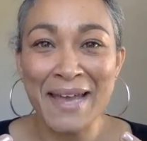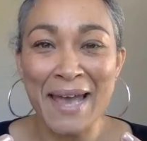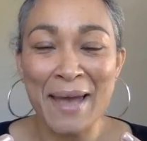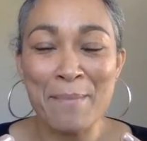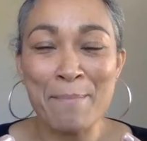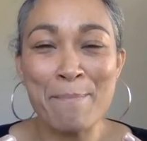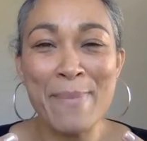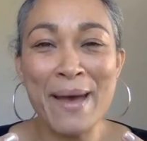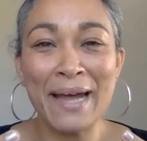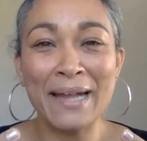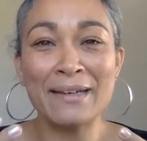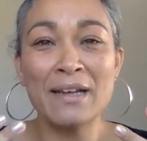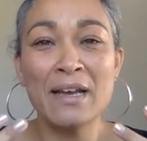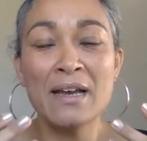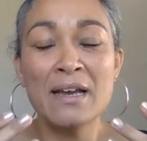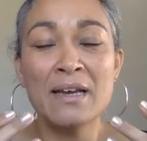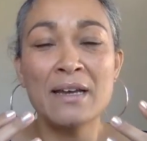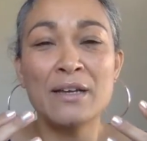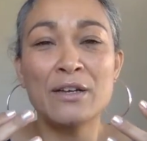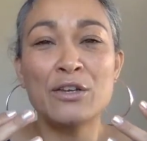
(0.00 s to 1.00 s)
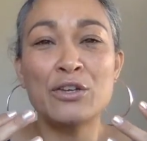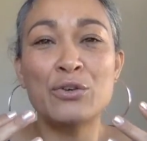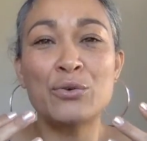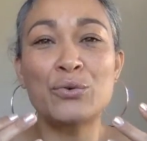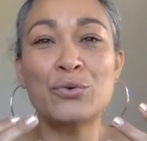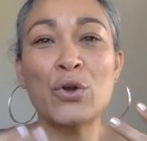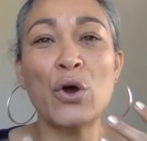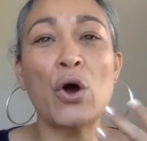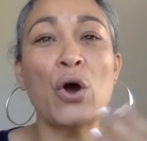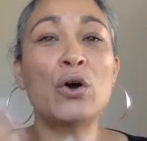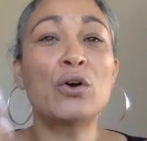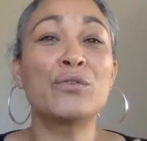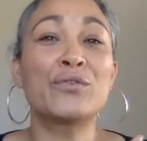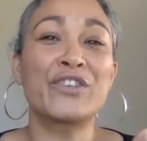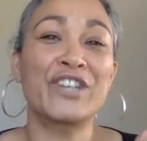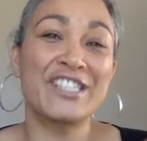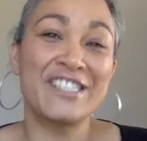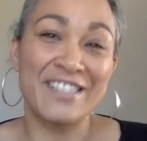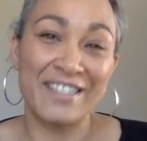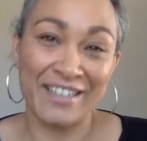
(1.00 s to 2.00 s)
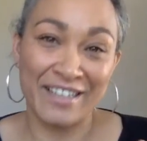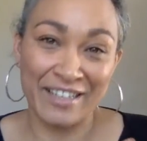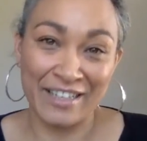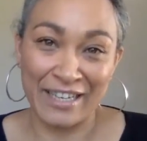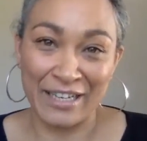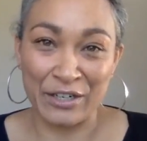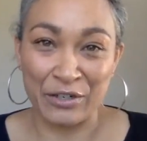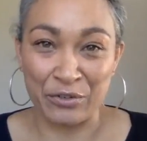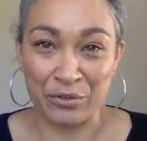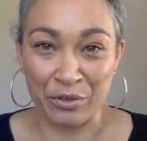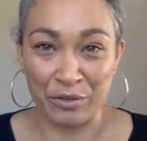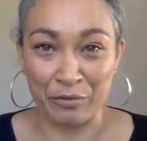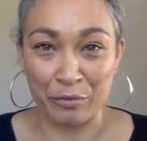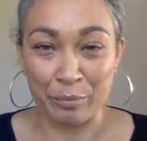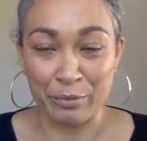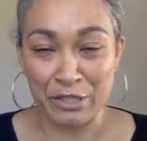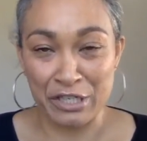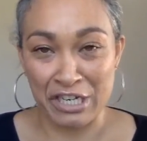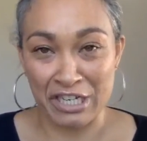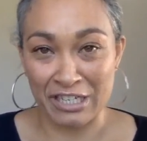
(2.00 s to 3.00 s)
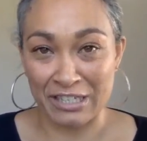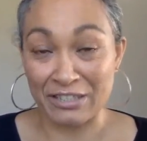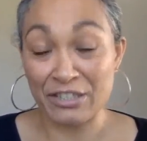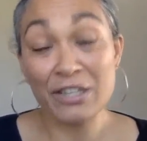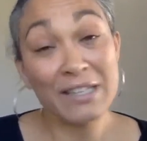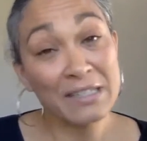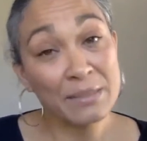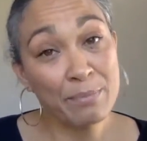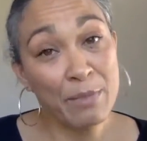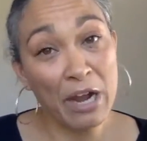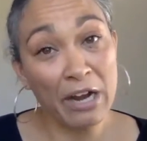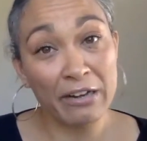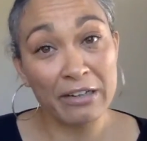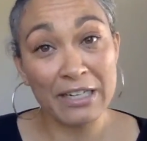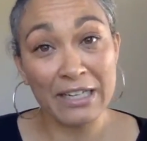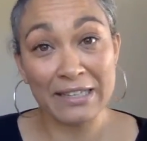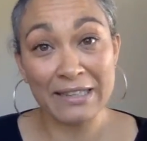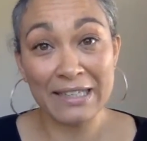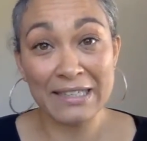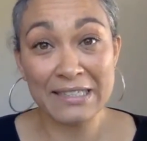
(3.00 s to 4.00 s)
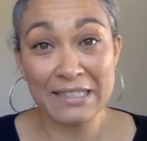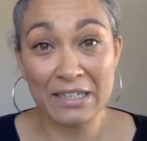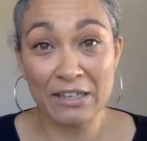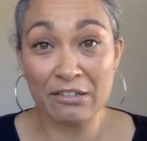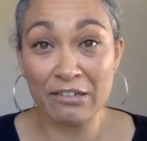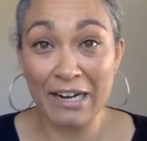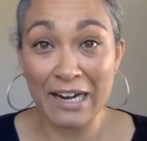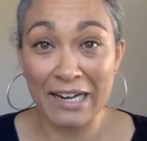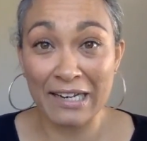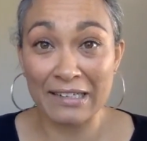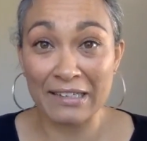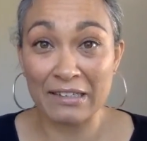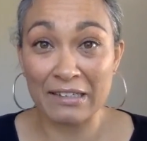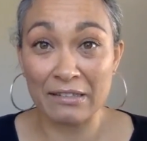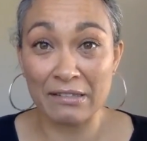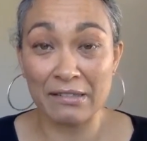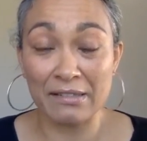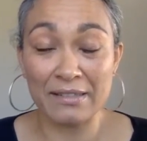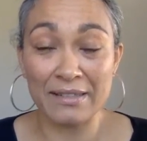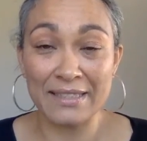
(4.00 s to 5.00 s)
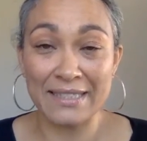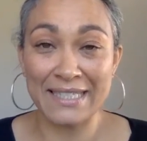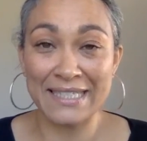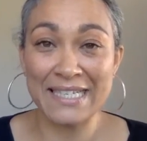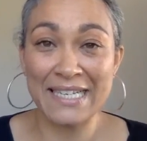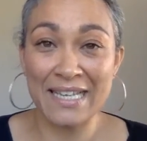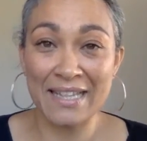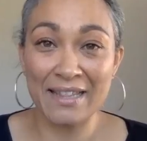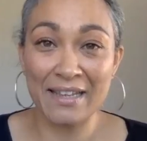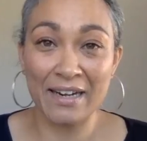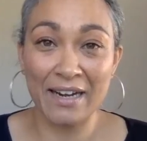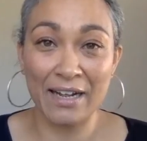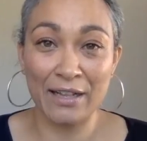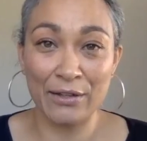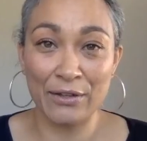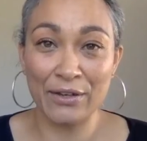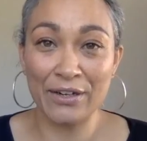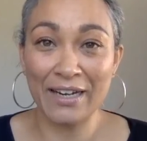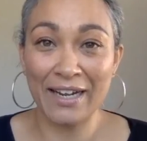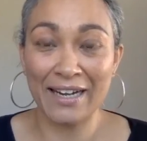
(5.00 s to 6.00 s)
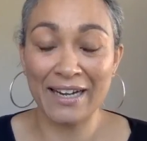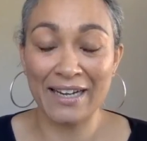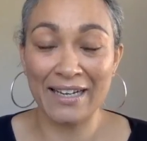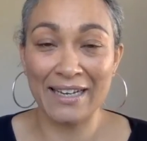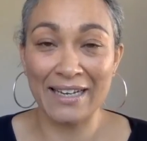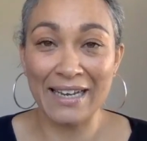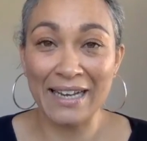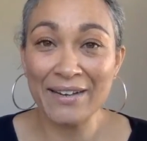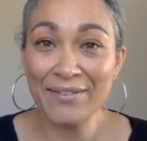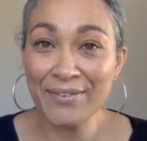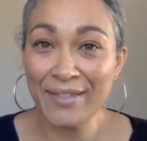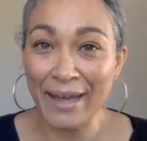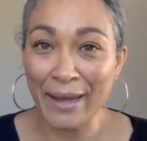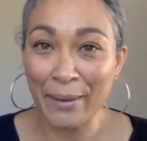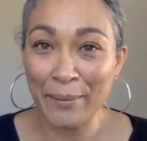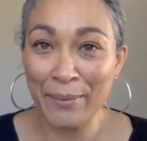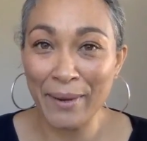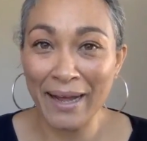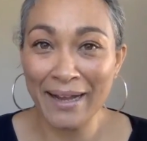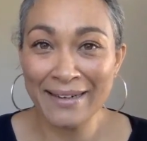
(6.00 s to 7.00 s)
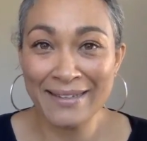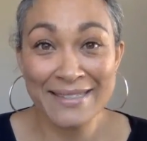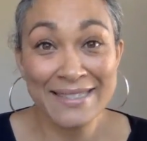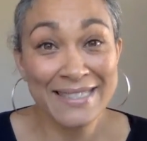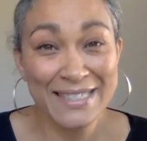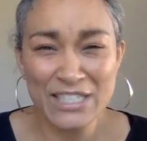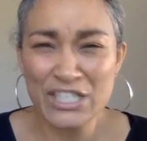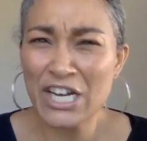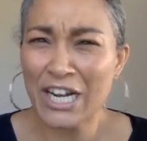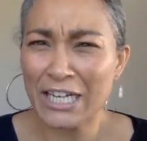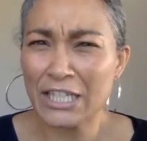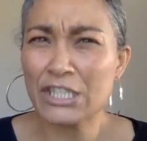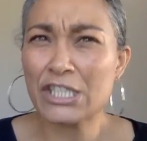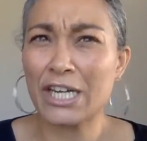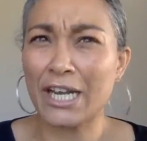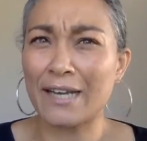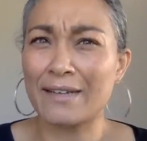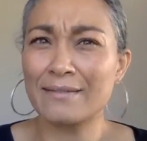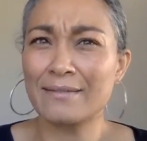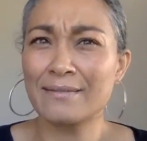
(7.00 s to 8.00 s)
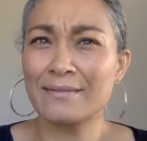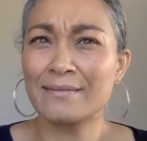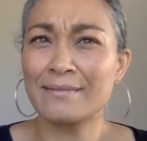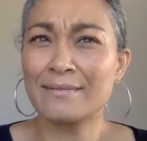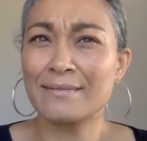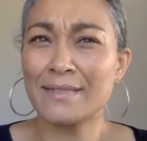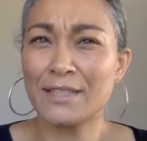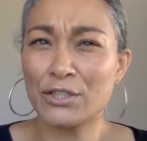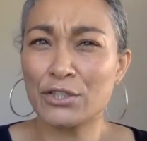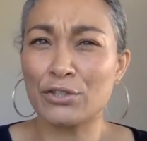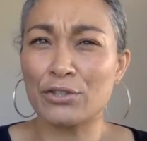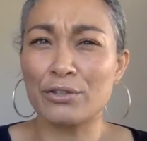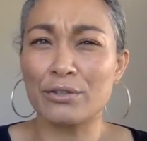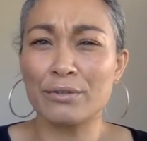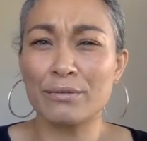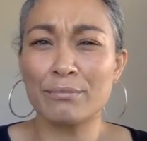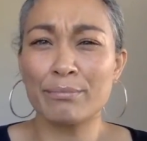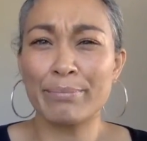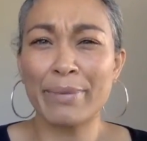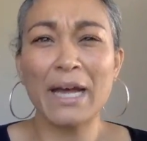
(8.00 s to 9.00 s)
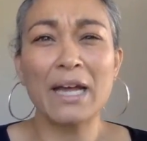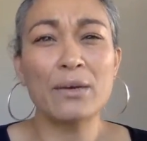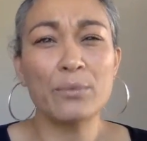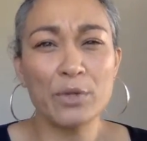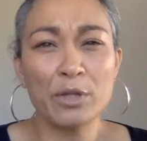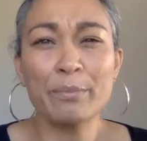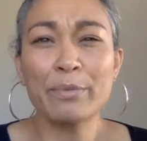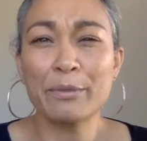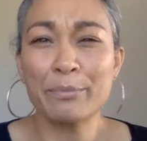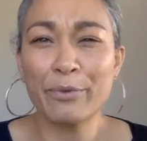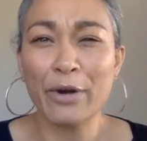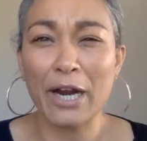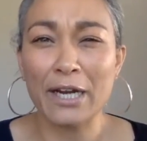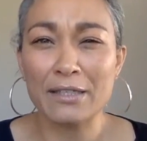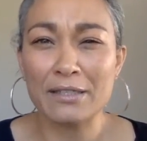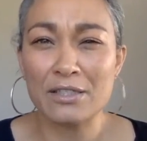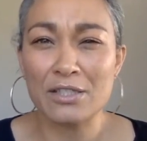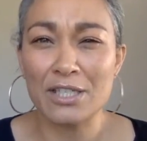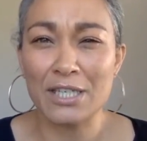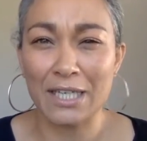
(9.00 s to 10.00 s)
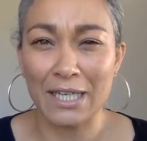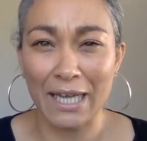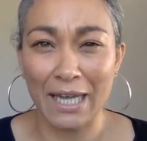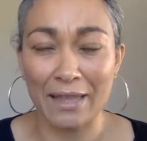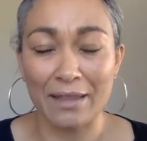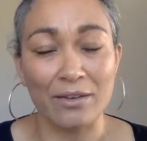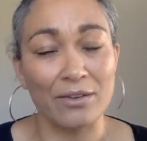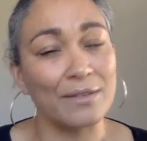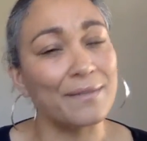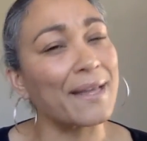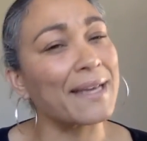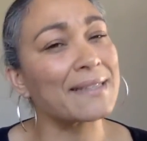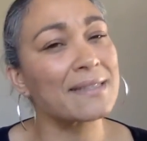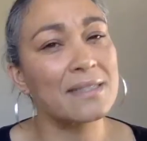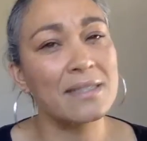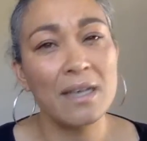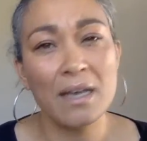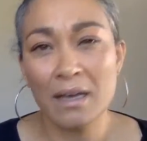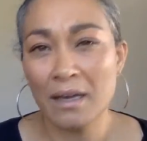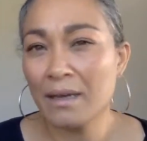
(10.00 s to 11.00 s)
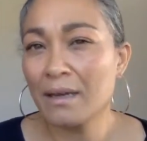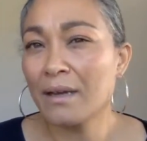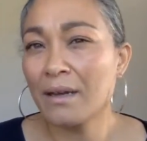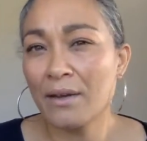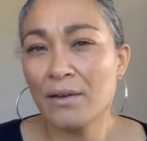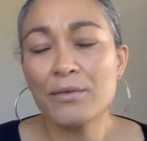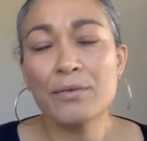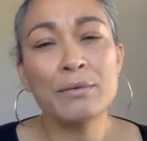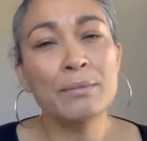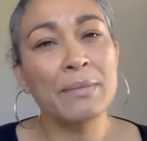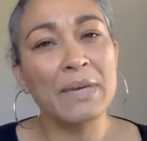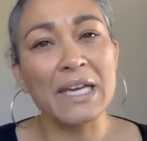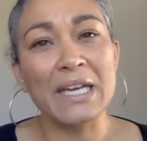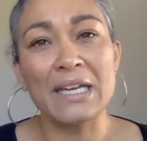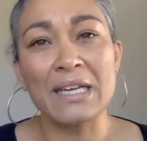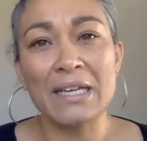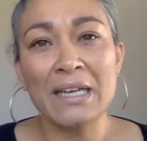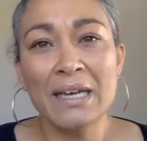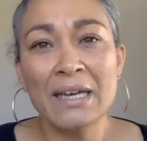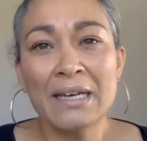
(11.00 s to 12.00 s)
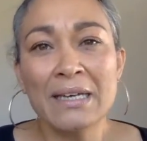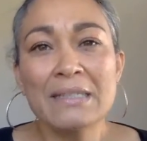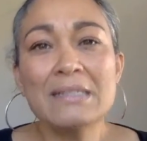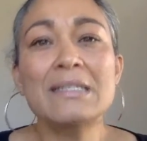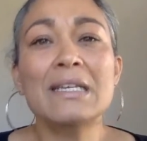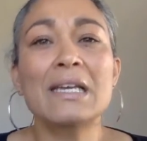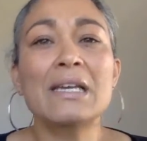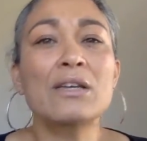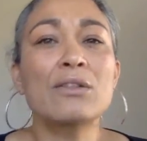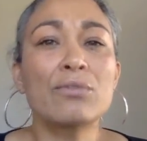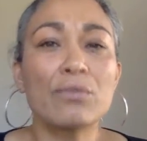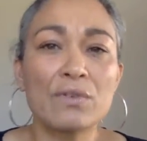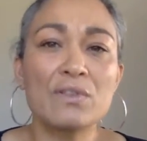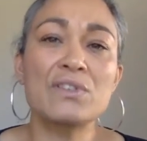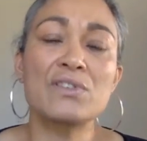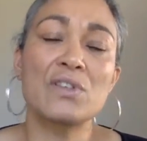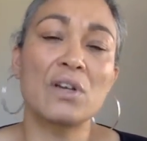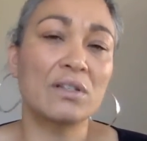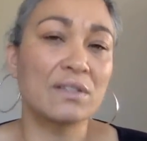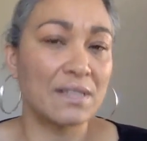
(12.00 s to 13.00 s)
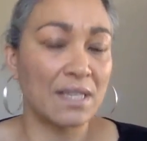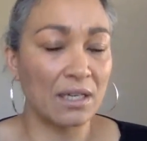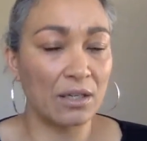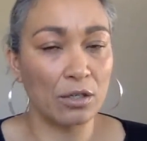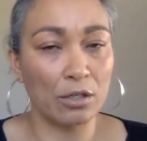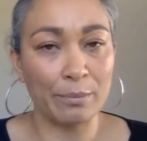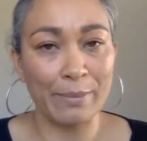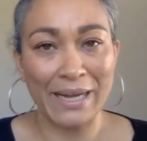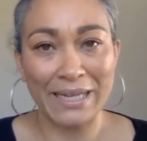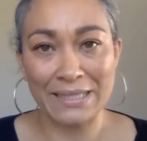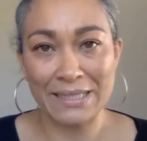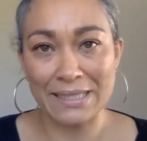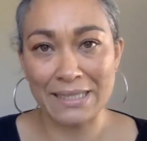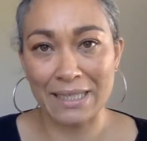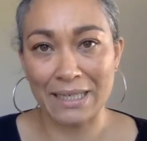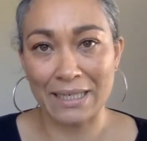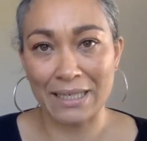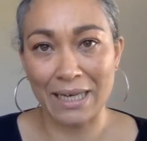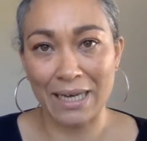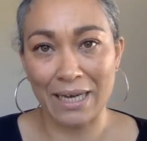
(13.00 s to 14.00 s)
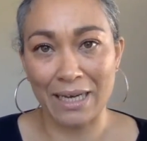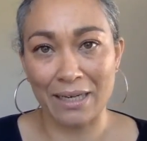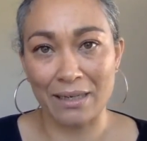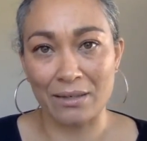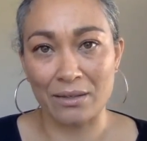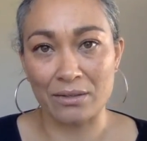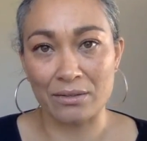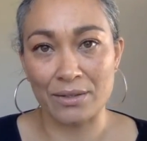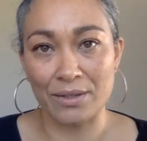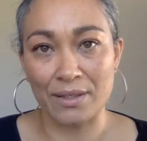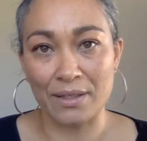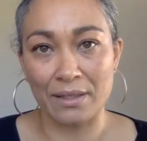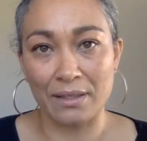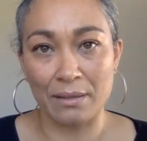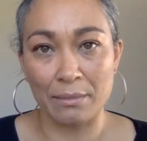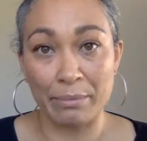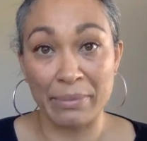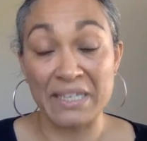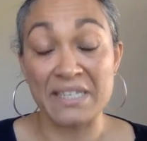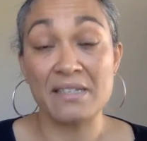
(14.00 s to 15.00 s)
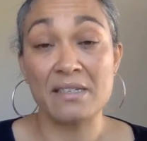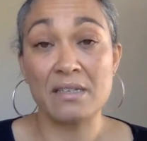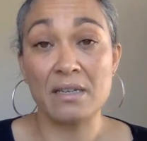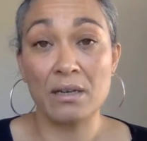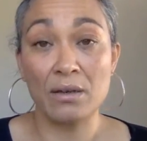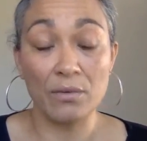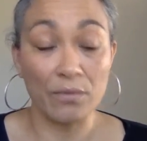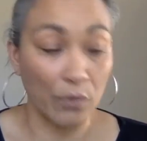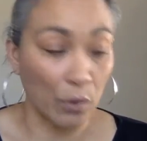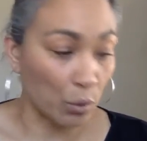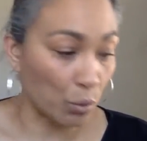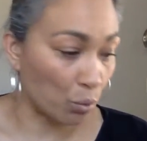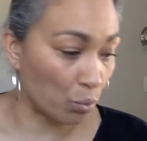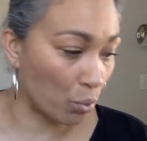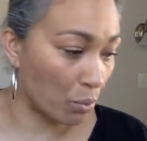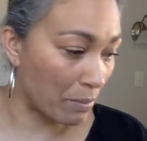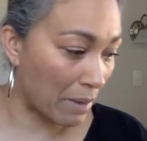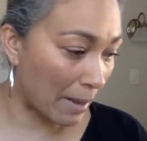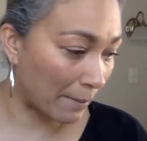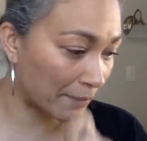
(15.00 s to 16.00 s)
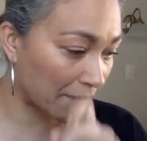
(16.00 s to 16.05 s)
but you're not over-articulating or over-projecting. So that's Myroning. That's a great little ditty that I learned, and I love that one. It's challenging to do, but with a bit of practice you can get there, and that's, for me, singing through the songs that you're about to sing are the best vocal warm-up.